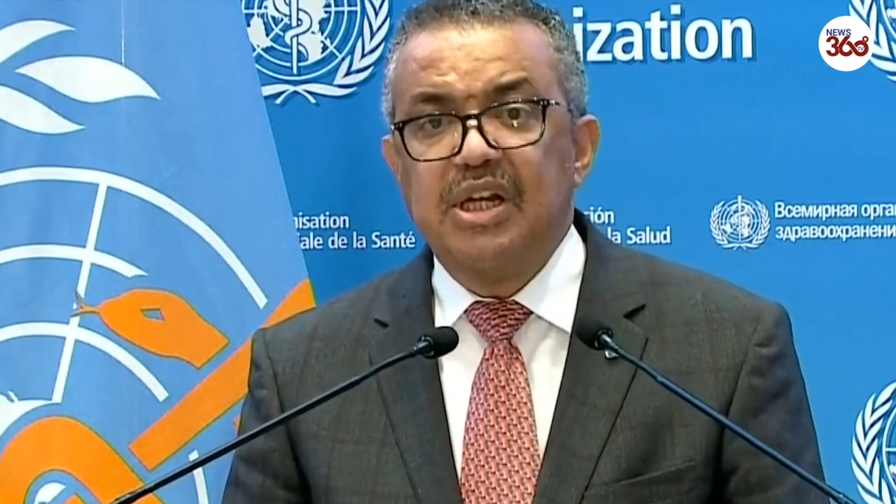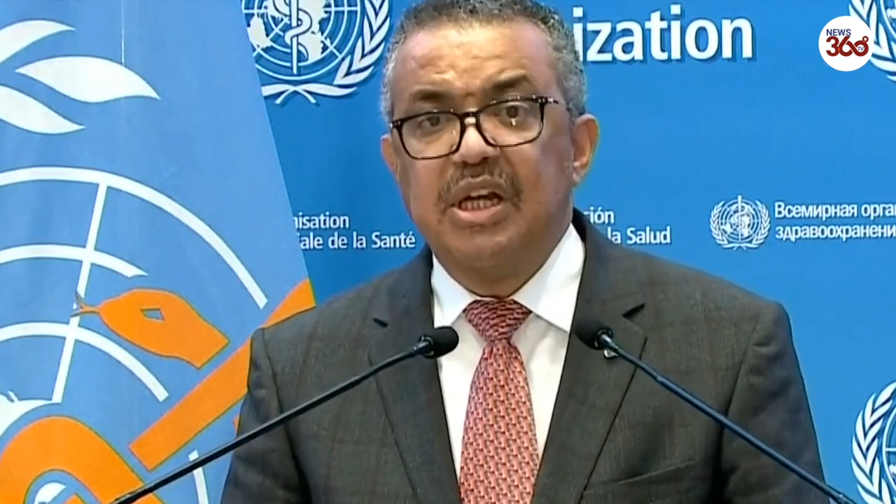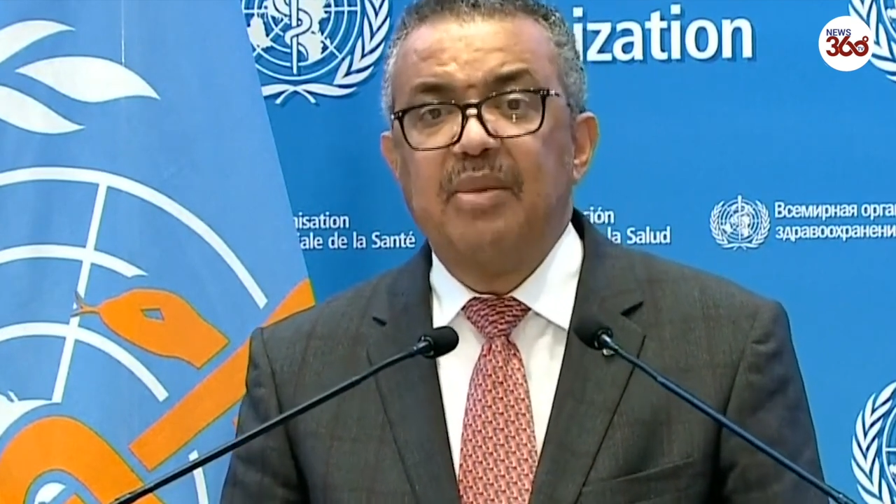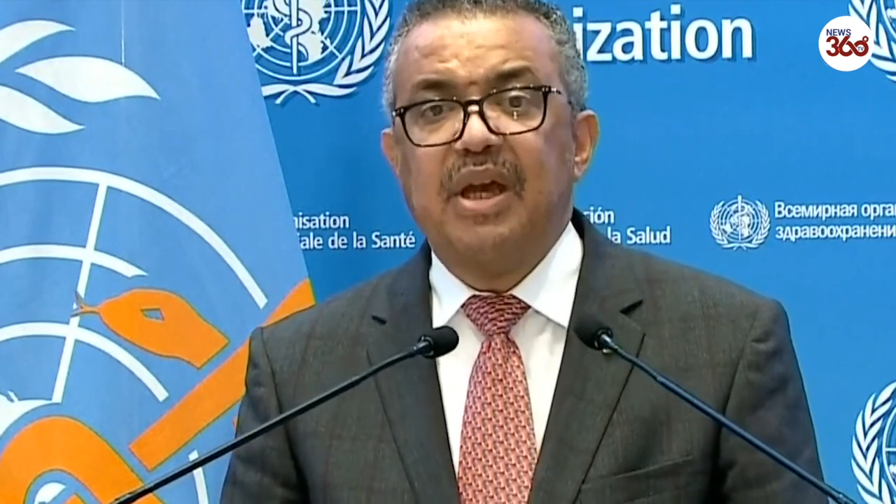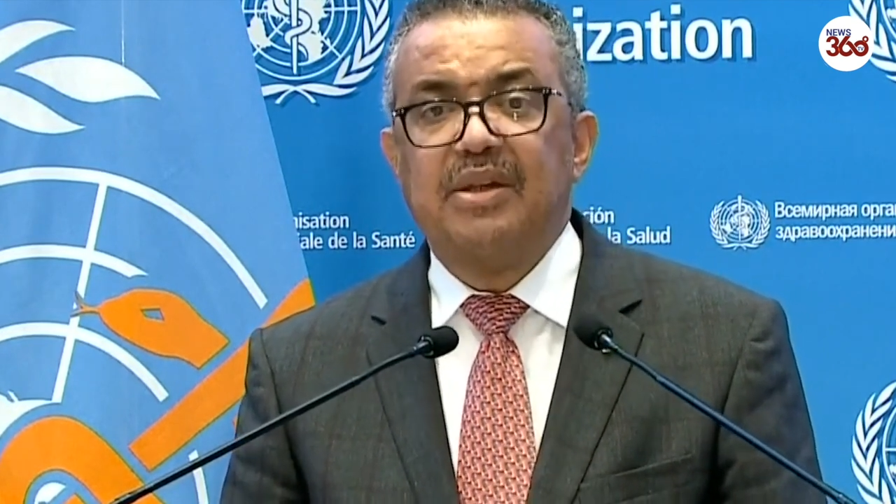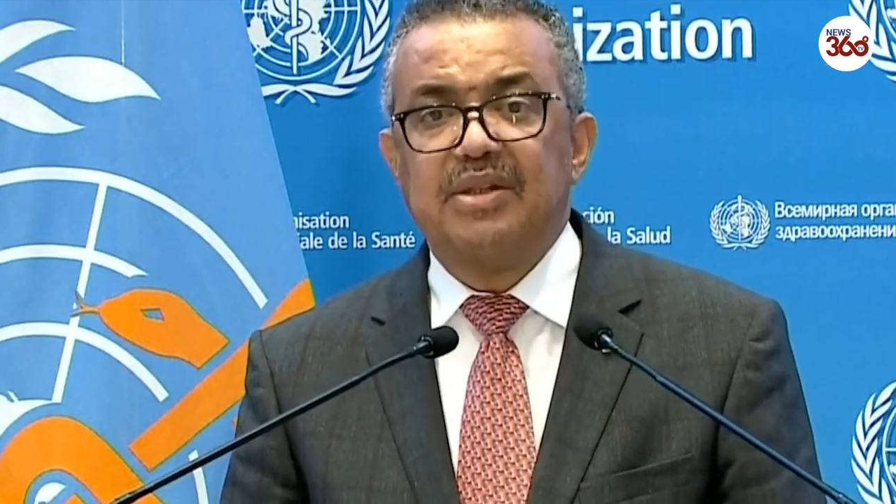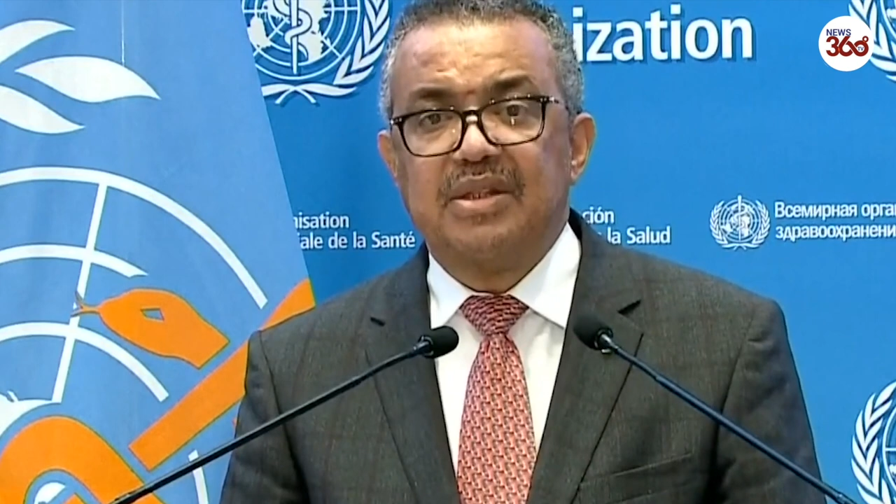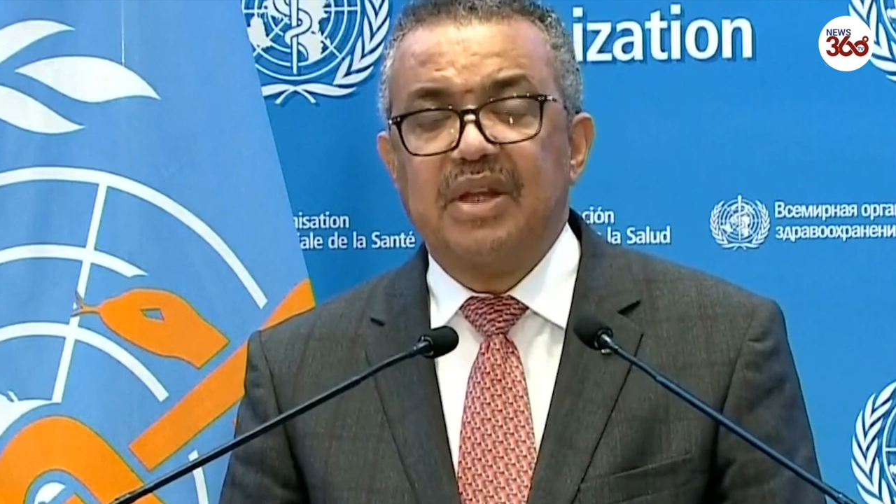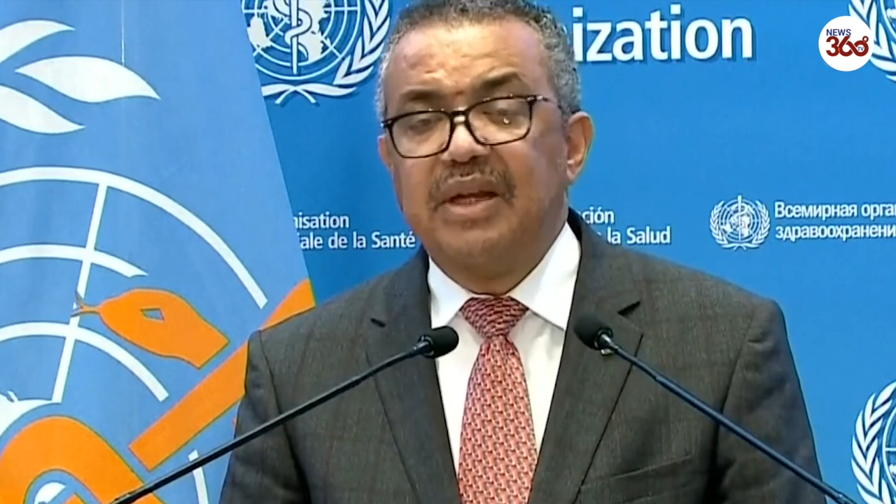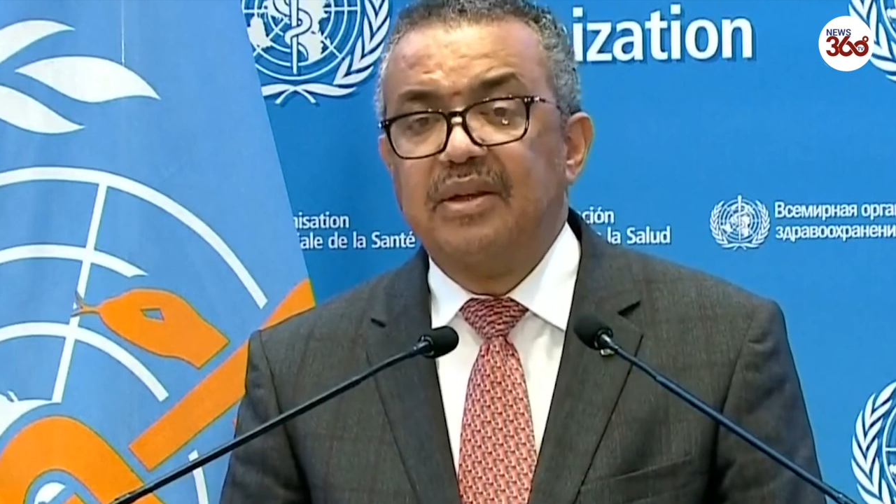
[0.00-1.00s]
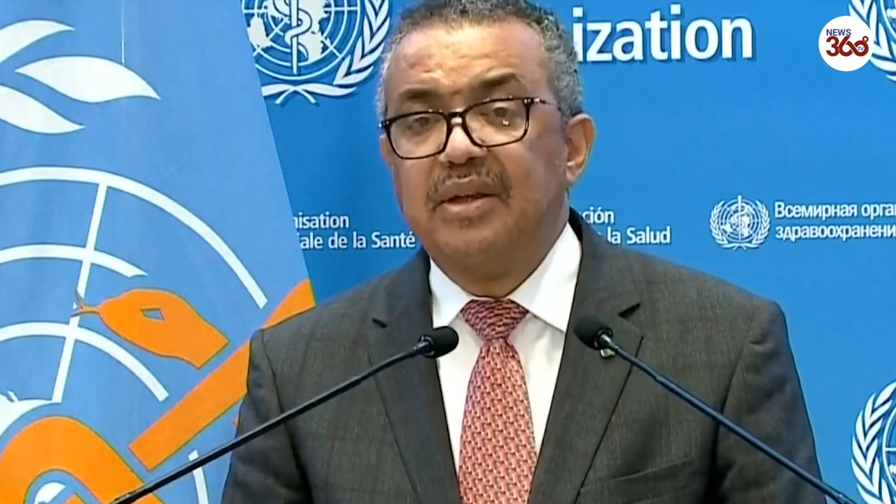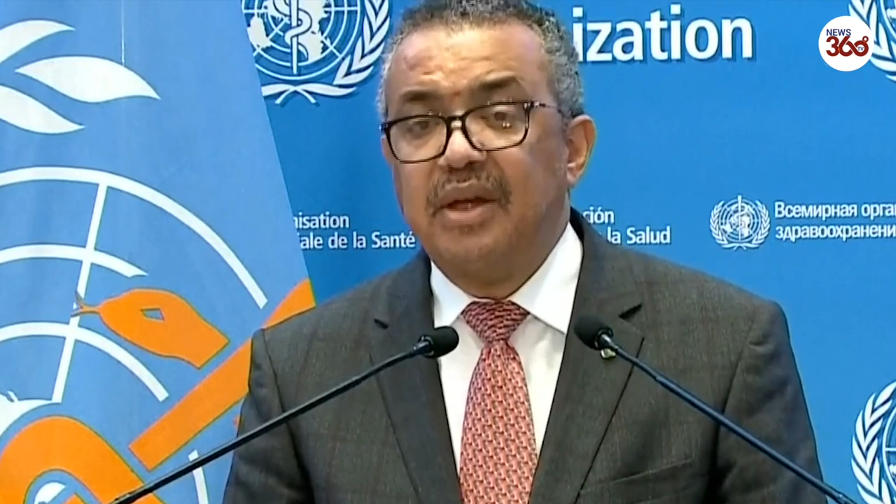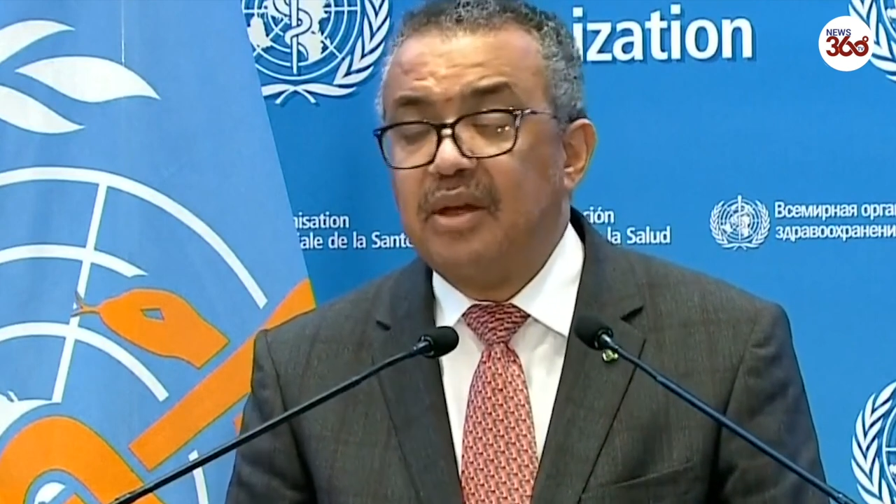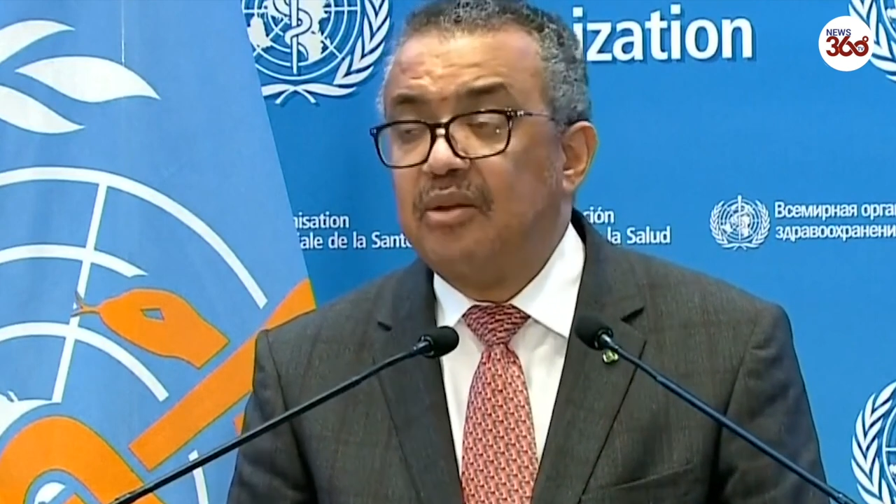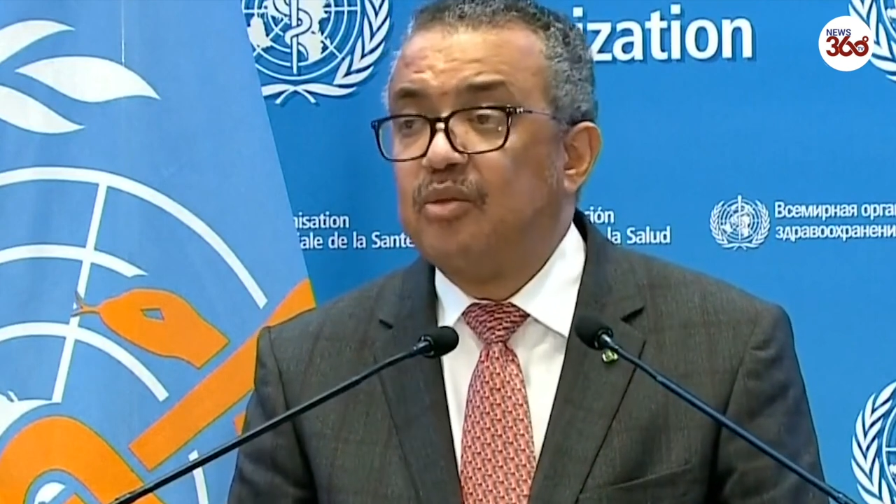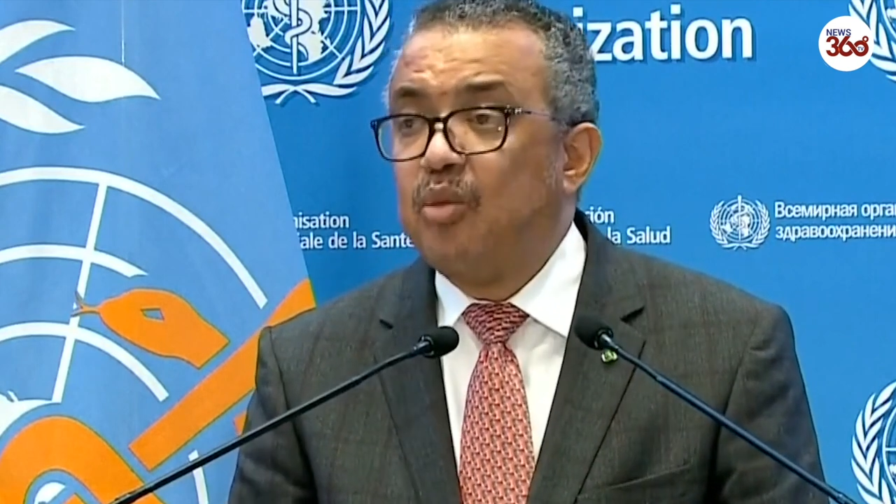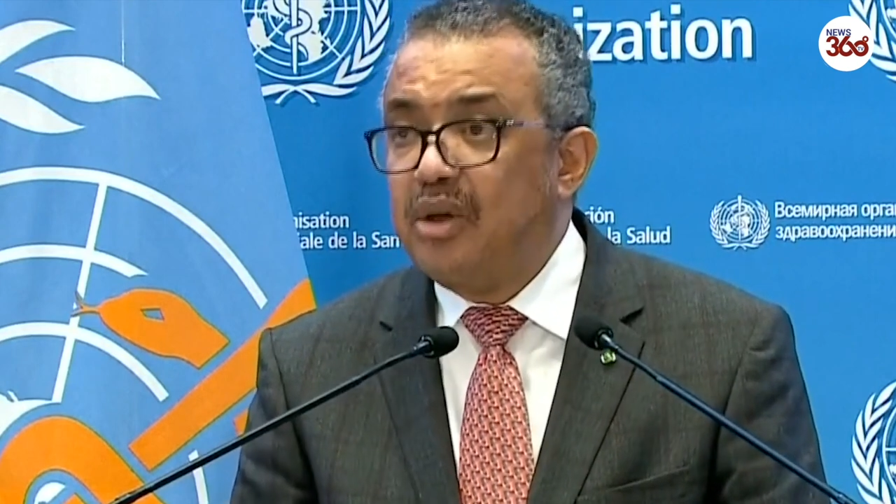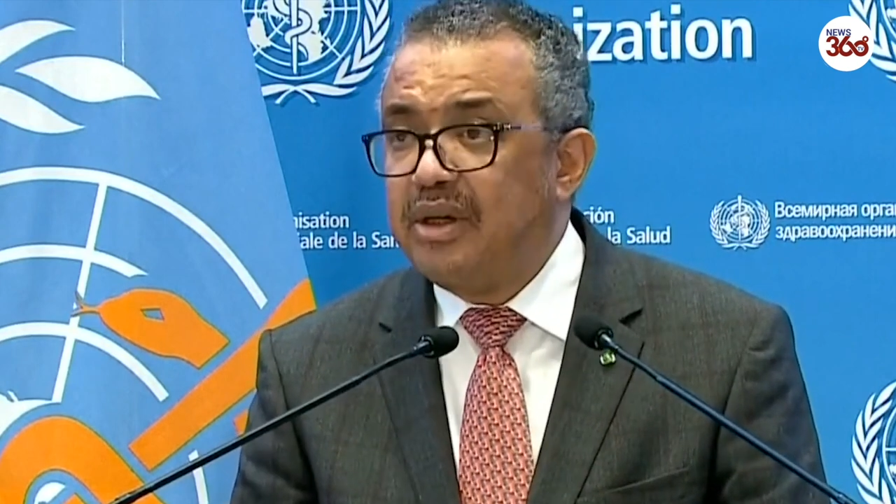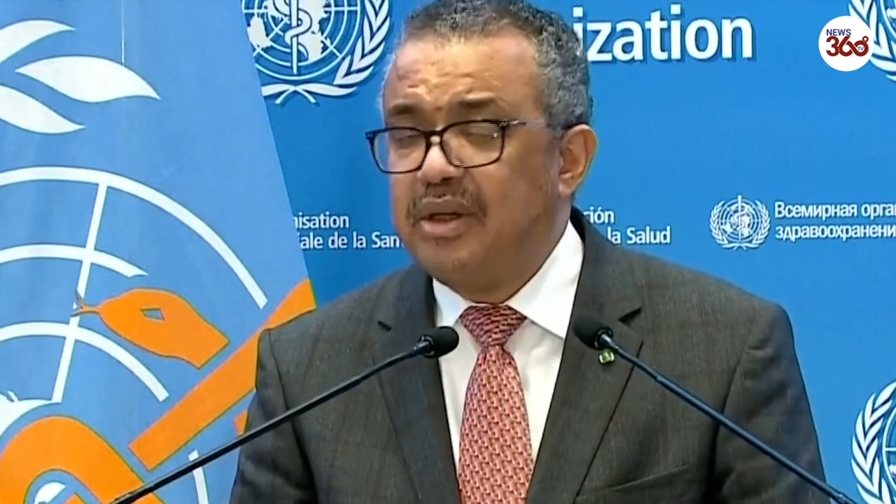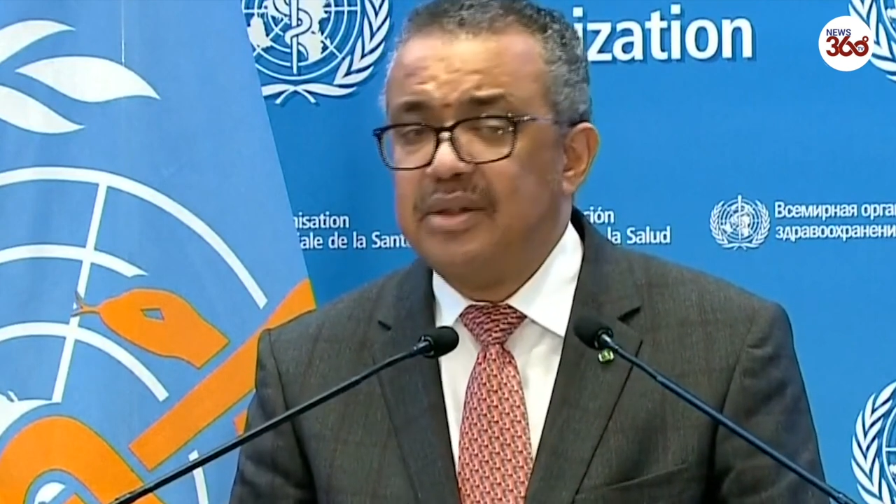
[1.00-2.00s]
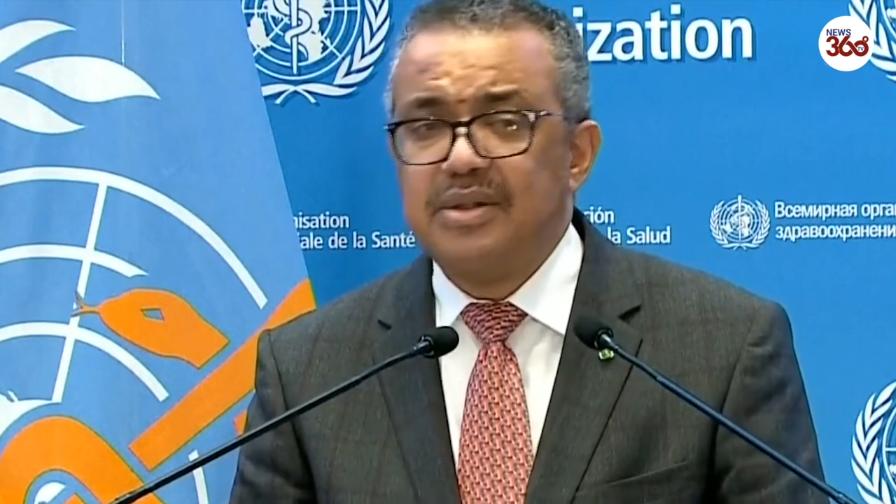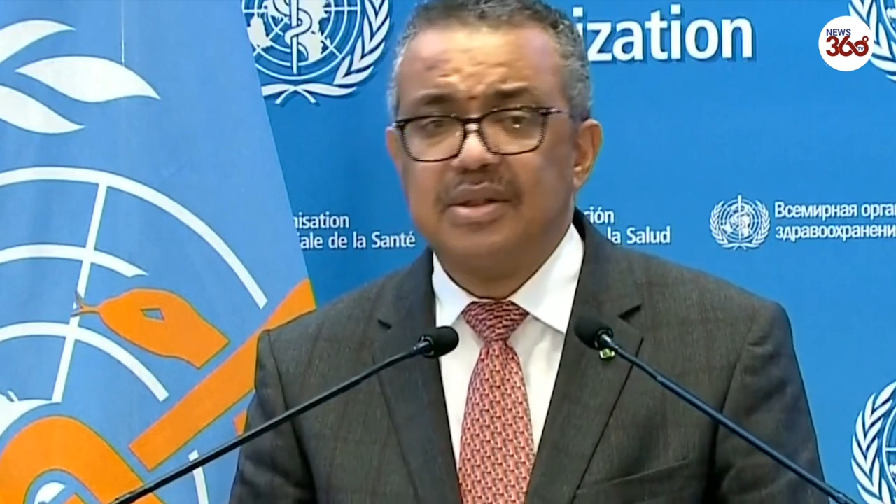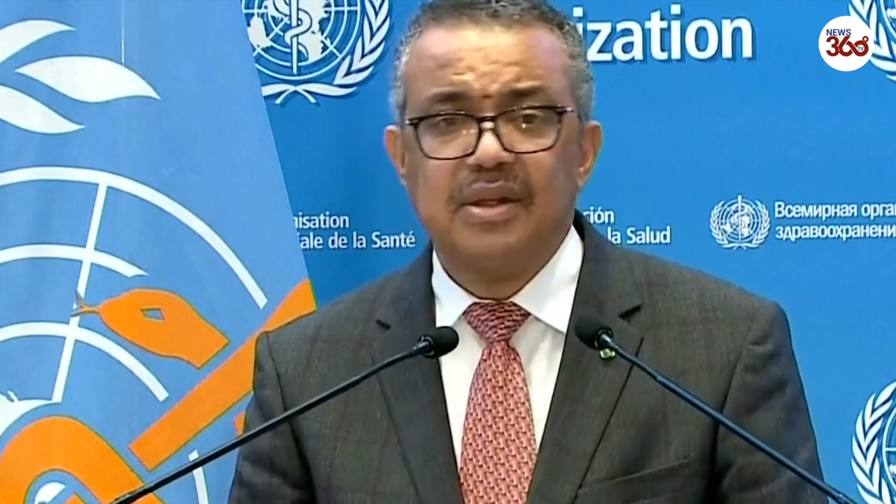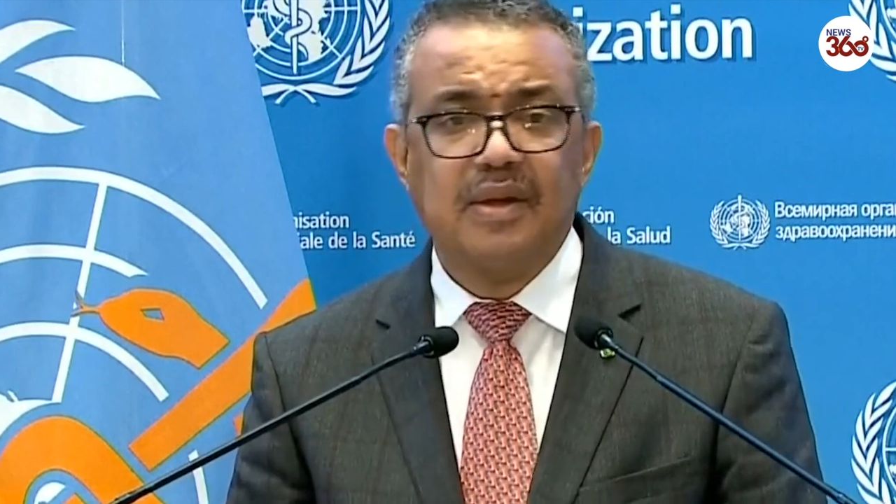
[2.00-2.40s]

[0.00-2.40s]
remains that health workers,